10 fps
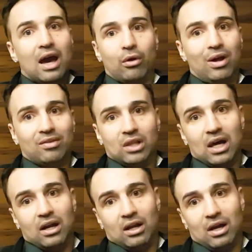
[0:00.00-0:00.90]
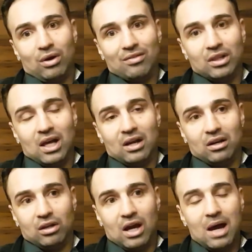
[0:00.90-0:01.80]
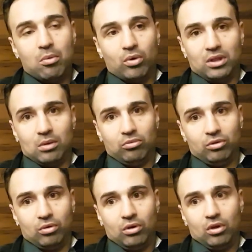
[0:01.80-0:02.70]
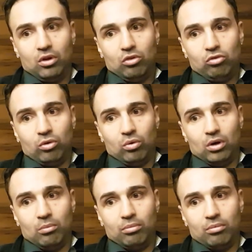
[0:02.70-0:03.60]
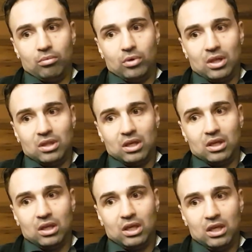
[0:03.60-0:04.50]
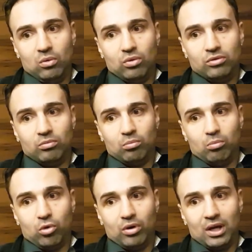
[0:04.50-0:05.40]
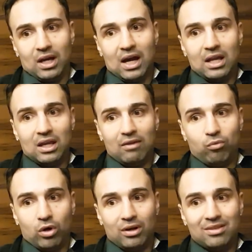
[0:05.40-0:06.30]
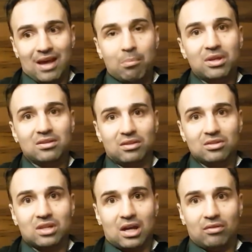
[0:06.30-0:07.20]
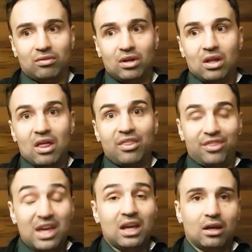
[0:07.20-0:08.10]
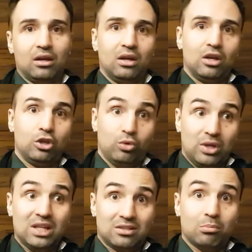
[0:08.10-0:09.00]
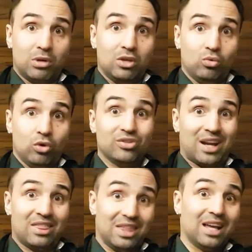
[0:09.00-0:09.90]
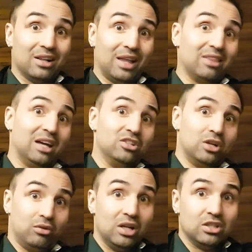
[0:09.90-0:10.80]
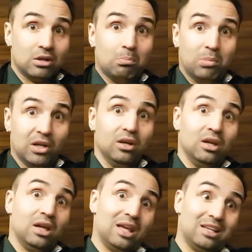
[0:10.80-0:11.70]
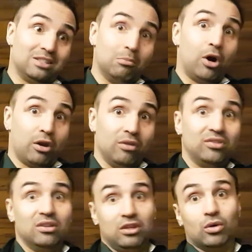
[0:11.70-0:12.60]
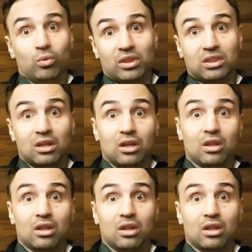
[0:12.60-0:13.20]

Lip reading: I don't have a lot in common with them. So I think he was more a guy, if we're going to tap into this kind of thing, you need somebody who knows how to think like that generation, but is smart enough to deal with